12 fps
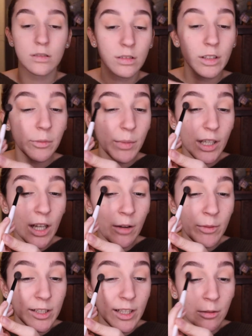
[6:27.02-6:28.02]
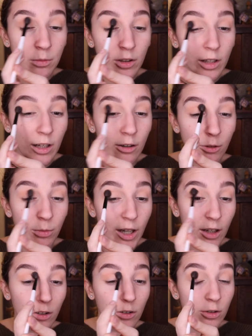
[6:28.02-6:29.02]
Leave me a comment down below
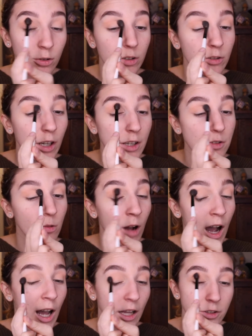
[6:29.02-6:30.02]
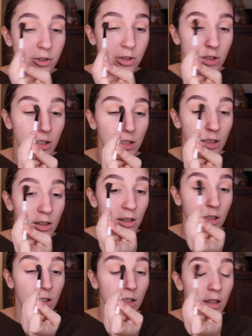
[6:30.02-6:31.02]
about who you guys watch.
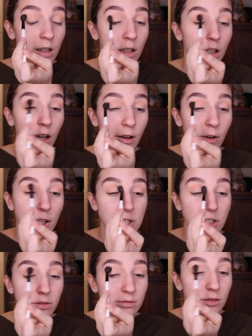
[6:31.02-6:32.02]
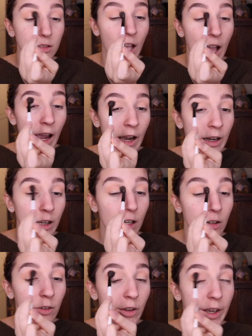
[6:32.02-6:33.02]
I watch a lot
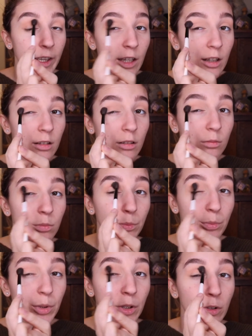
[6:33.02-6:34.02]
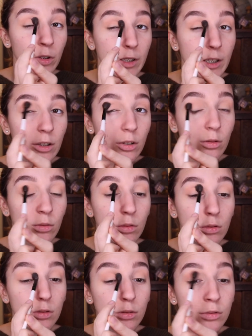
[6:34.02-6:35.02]
of like beauty
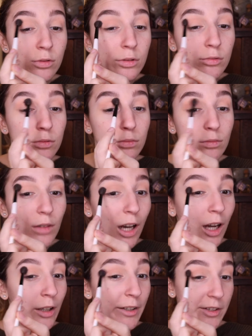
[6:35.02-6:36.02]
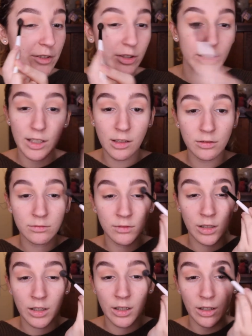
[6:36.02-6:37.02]
gurus, honestly.
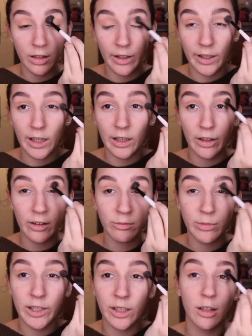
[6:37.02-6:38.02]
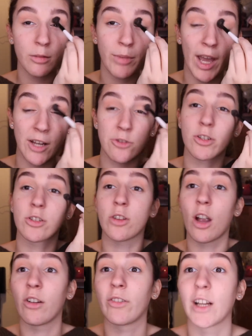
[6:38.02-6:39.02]
Like, I love me a good Patrick
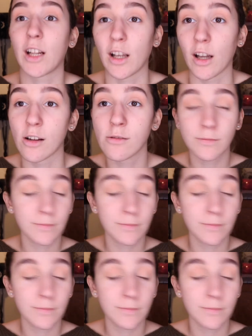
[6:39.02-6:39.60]
Star video.